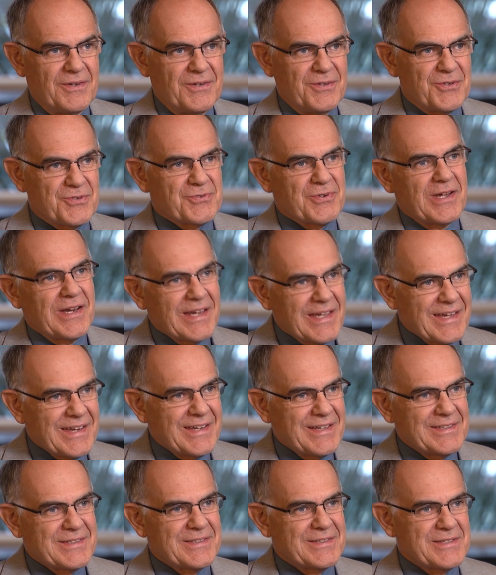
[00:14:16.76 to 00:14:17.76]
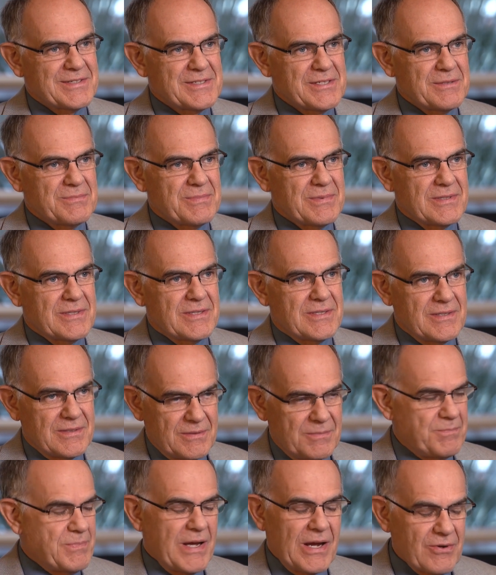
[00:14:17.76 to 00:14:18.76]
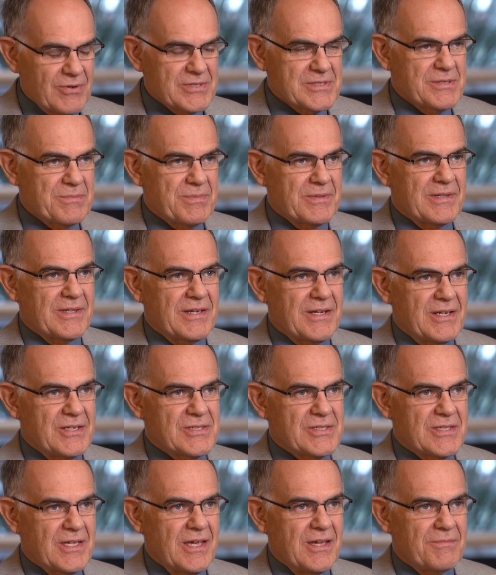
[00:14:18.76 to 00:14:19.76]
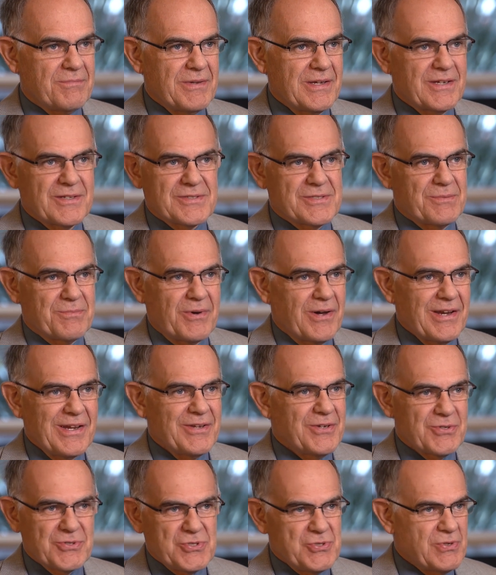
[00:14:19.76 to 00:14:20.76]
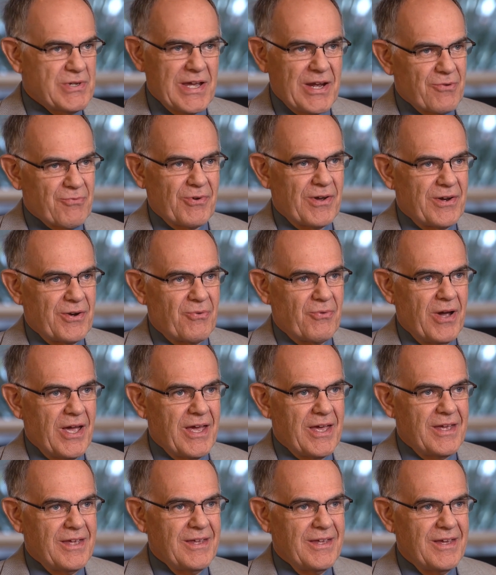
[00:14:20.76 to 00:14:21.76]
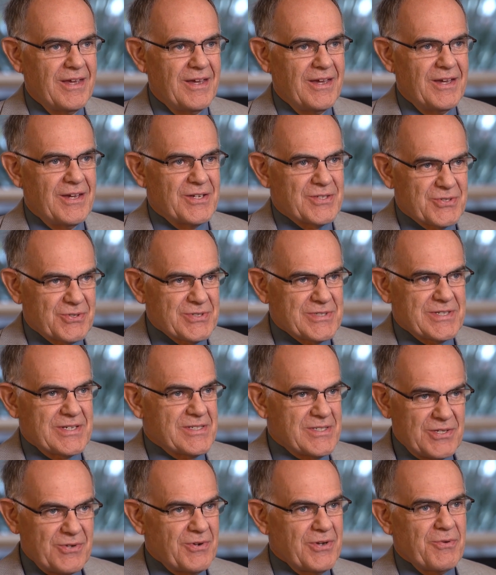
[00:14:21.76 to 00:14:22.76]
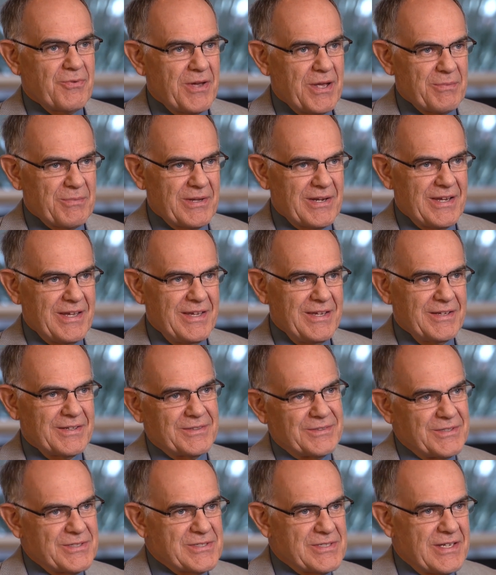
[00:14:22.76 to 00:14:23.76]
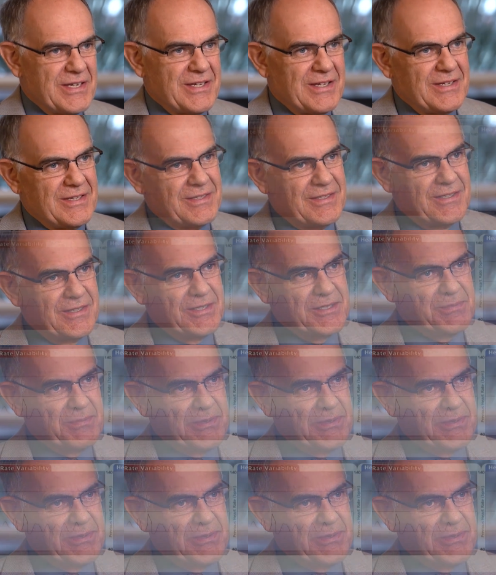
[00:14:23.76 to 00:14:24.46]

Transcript: You're trying to get into the parasympathetic state because the body knows you can't run away. So it says the only way I'm going to heal is to get into this